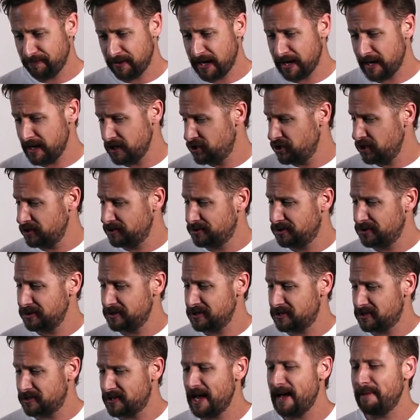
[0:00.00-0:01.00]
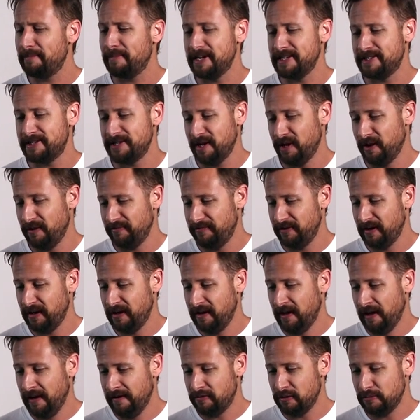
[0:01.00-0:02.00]
And I just couldn't stop myself
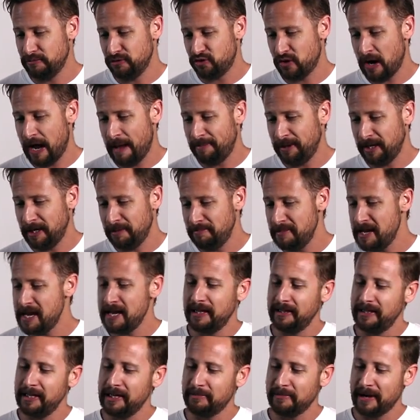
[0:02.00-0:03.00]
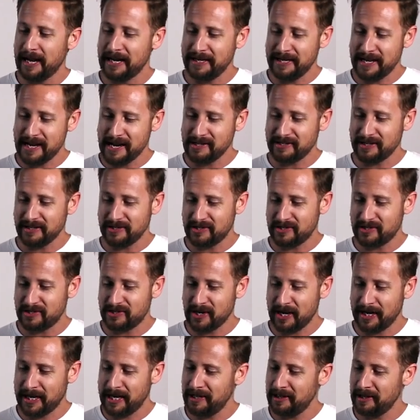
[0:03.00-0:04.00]
from dropping immediately to my knees and
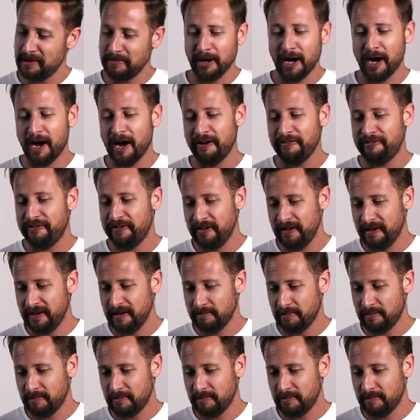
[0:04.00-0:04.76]
sucking them off